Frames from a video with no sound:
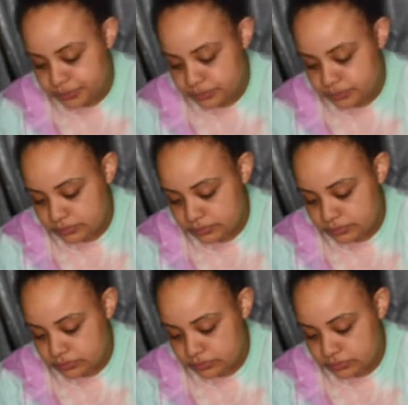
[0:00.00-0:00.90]

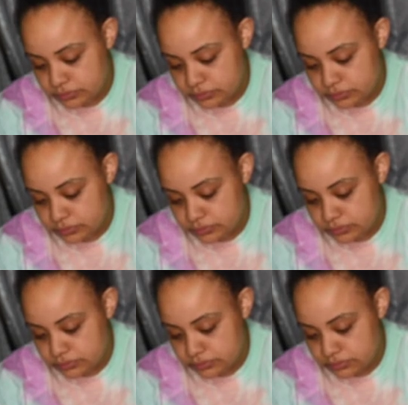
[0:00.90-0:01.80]

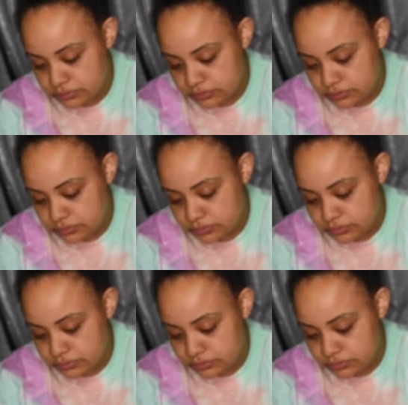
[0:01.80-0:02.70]

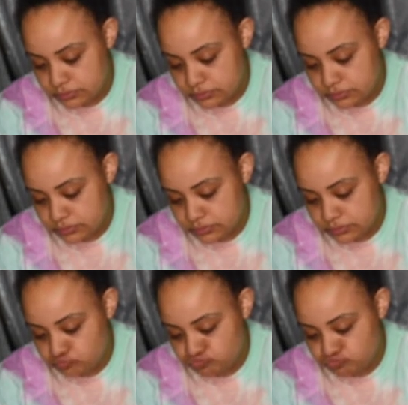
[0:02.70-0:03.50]
No one is speaking in this clip.